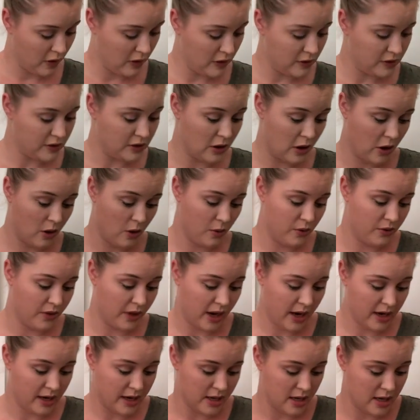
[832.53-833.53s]
So
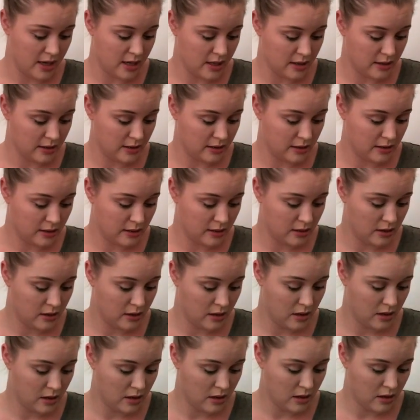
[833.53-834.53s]
that is
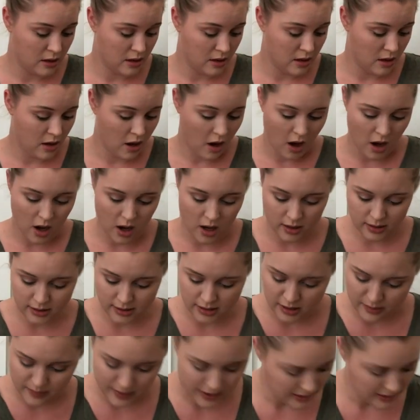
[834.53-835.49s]
awesome.